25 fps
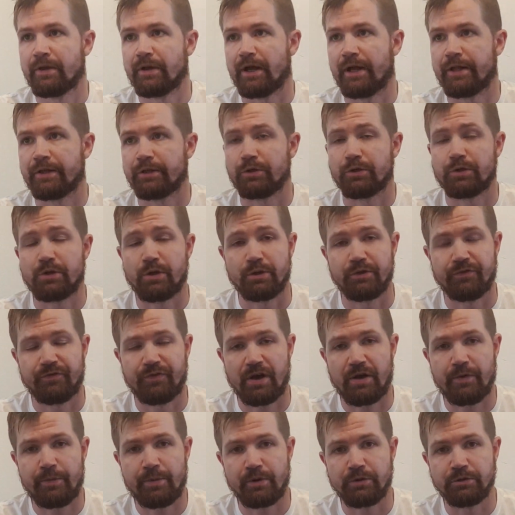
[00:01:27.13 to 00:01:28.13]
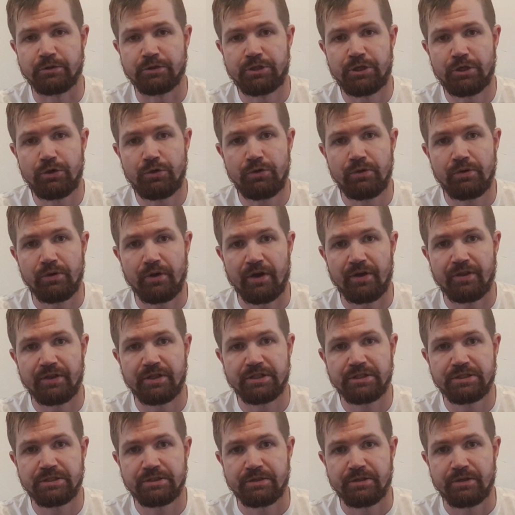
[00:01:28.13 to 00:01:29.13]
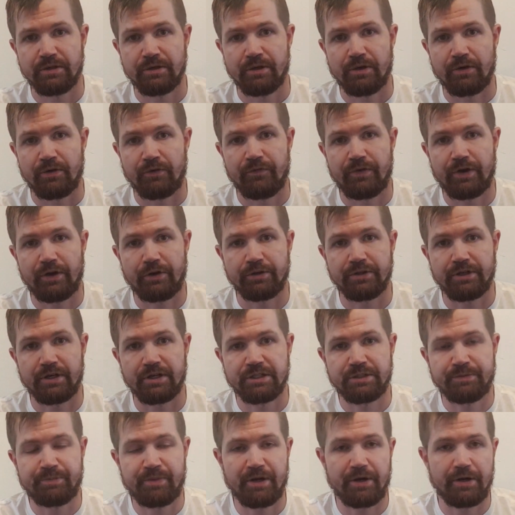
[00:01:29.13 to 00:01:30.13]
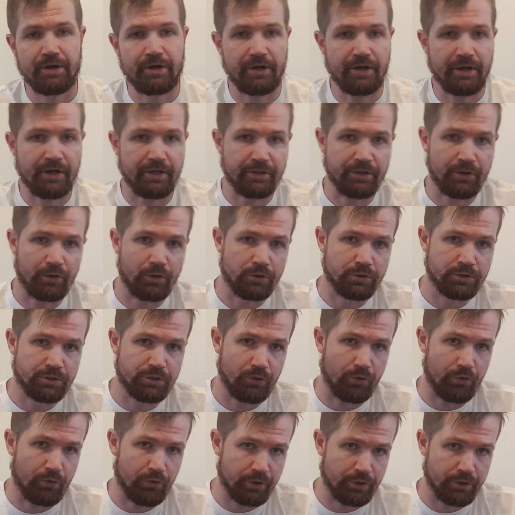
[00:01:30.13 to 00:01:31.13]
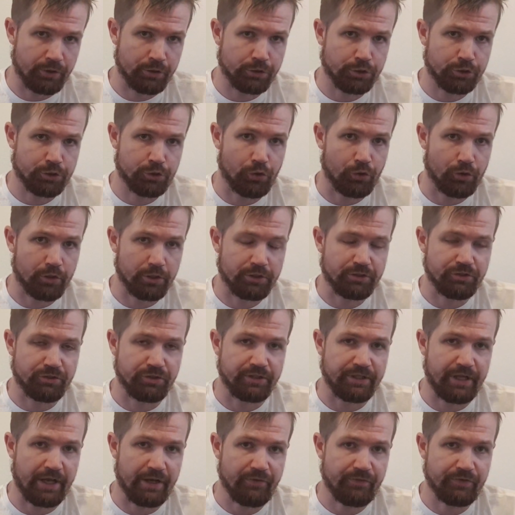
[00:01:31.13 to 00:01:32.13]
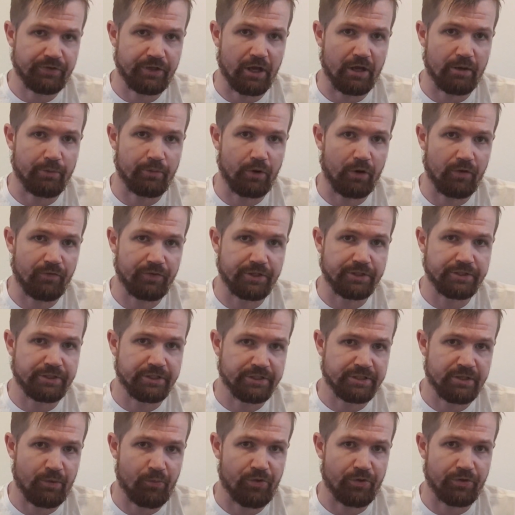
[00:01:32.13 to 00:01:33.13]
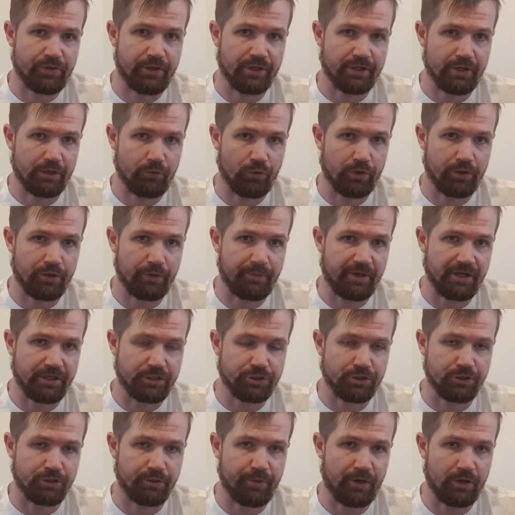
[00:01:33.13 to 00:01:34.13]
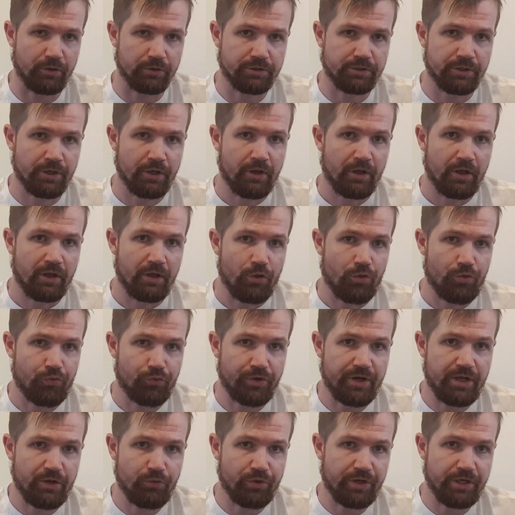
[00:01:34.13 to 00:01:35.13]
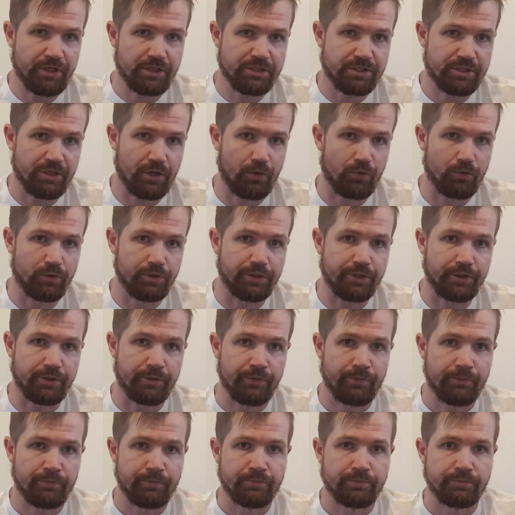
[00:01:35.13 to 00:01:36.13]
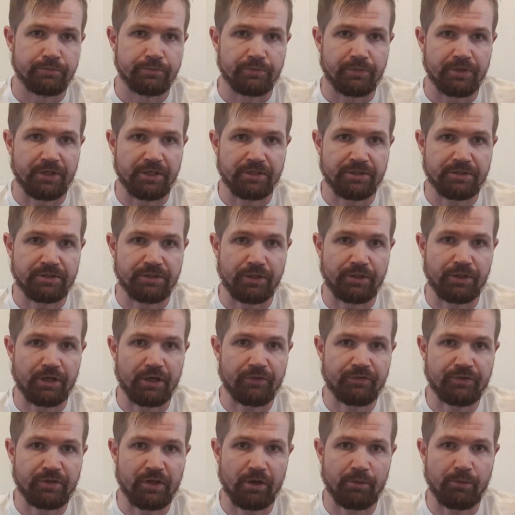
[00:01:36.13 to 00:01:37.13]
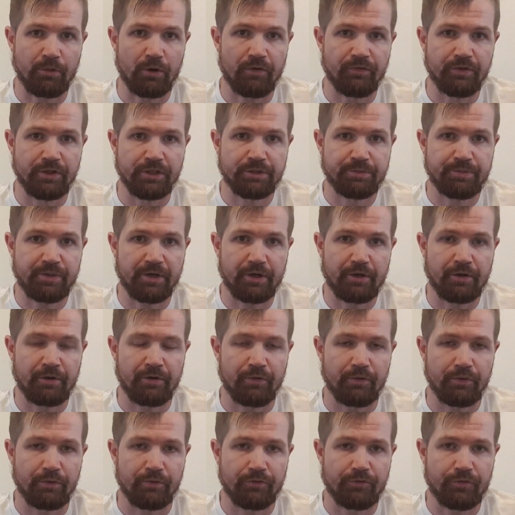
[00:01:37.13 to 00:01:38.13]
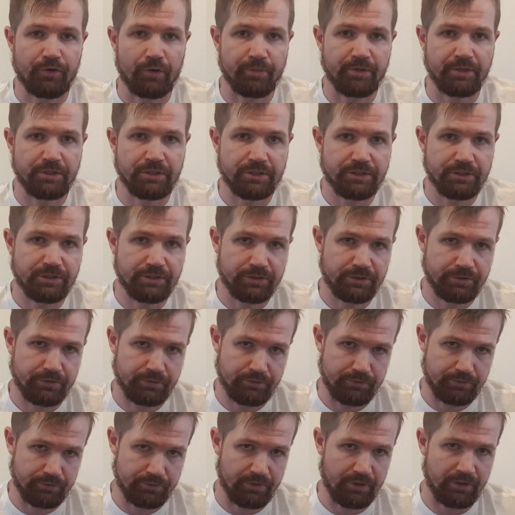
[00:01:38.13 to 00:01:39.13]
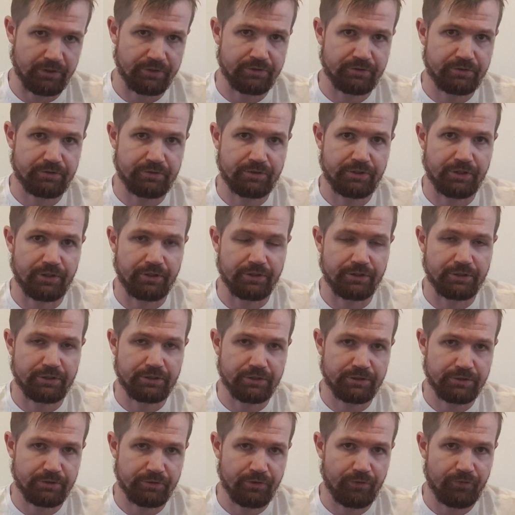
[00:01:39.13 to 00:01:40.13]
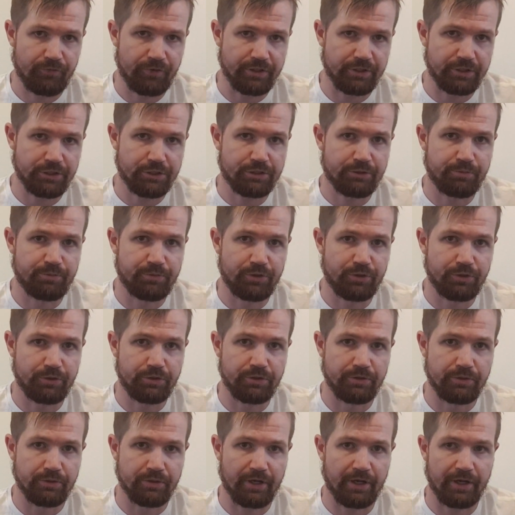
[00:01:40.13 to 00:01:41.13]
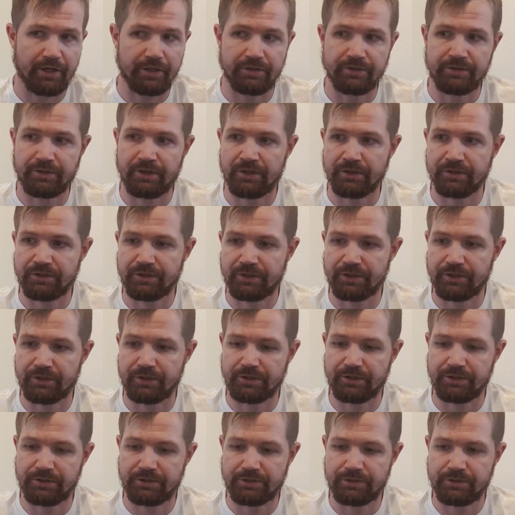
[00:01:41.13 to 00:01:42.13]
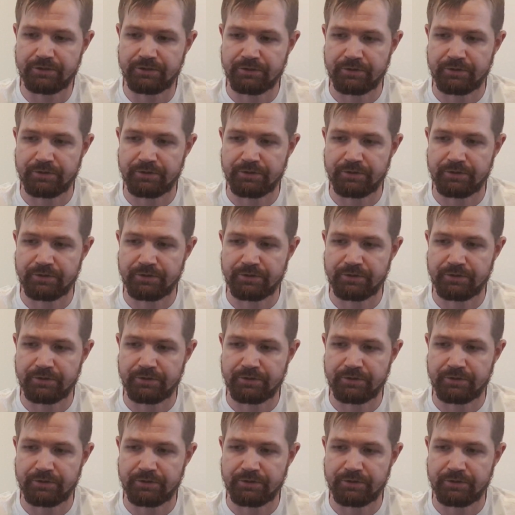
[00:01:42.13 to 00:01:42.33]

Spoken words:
Alcocon 5.2, and this very nice beer, and also the short lifetime of this is something that I want to mention. About 3 weeks only is the lifetime of this beer, from its until it's finished brewed and until it